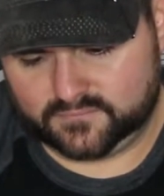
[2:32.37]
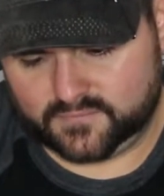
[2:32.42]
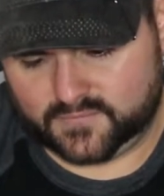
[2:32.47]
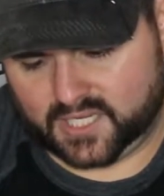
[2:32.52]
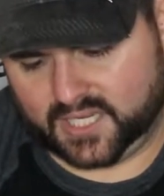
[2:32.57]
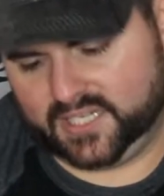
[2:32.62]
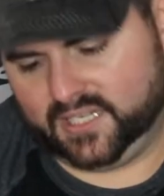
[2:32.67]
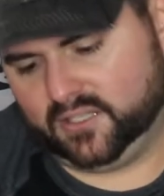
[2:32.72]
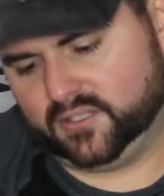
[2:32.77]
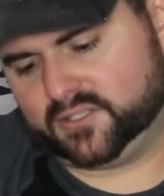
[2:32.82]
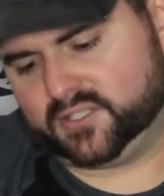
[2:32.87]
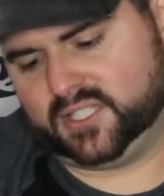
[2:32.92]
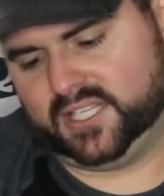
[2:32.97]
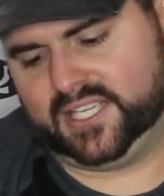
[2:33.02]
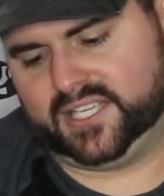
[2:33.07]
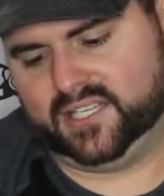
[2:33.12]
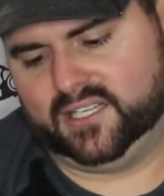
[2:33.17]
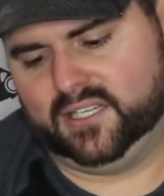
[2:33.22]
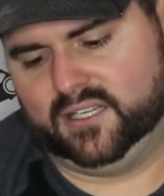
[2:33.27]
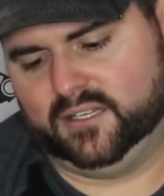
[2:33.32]
Kind of looks
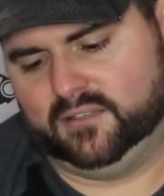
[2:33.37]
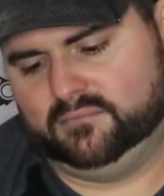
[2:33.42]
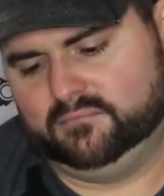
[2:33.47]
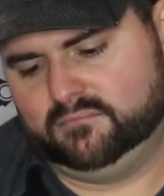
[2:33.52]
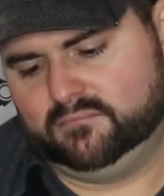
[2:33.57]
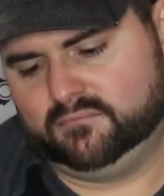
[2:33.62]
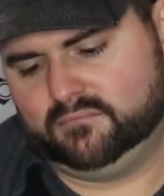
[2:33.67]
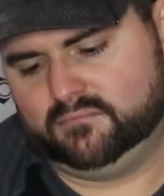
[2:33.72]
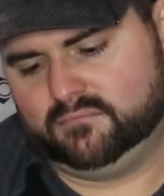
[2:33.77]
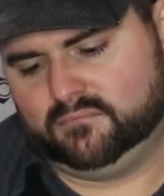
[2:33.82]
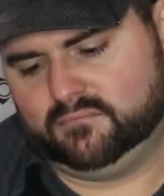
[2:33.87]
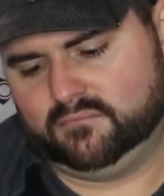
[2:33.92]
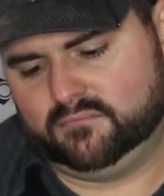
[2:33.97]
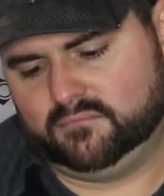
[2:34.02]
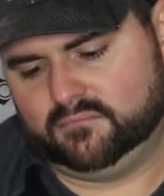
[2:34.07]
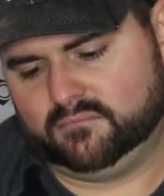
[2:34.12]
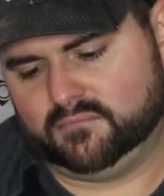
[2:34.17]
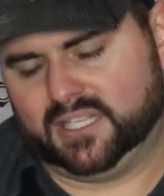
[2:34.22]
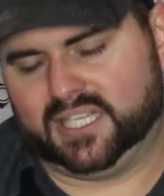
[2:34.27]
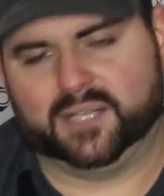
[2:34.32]
like
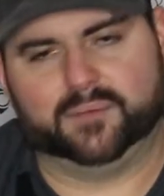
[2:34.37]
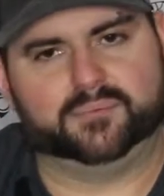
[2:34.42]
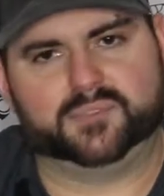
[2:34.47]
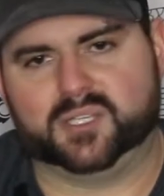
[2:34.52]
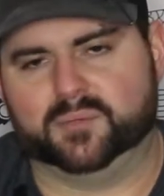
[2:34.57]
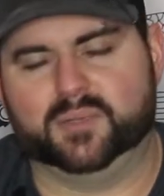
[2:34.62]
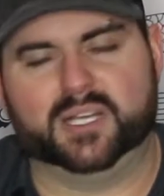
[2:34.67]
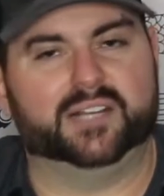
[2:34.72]
some